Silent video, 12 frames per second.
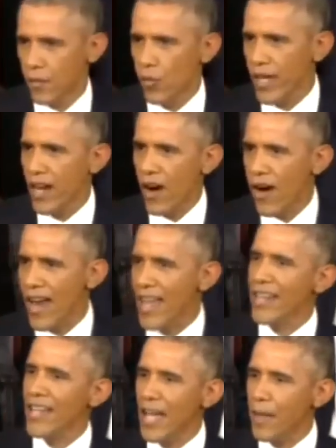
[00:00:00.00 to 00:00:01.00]
we are
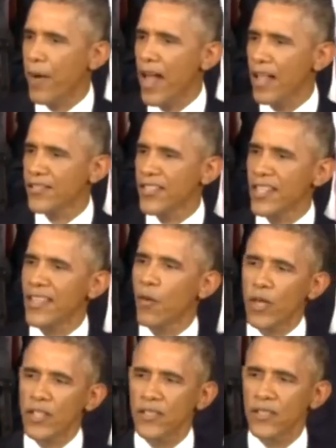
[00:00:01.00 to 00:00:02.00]
ending a policy
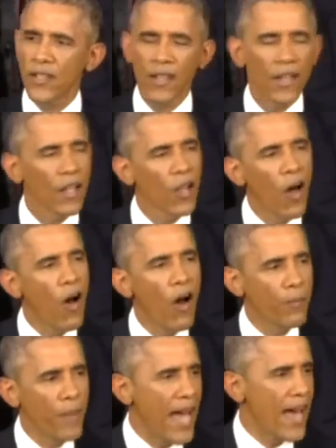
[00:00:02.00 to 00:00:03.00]
that was
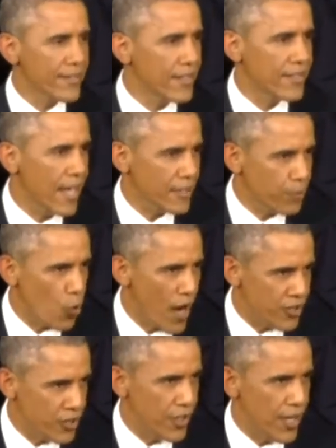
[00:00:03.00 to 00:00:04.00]
long past its
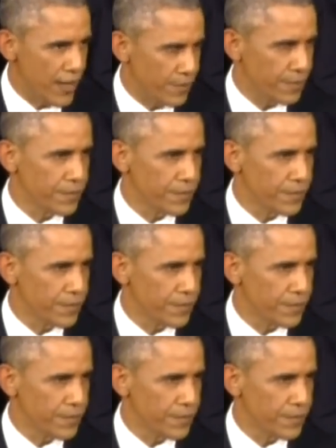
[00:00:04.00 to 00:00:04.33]
expiration date.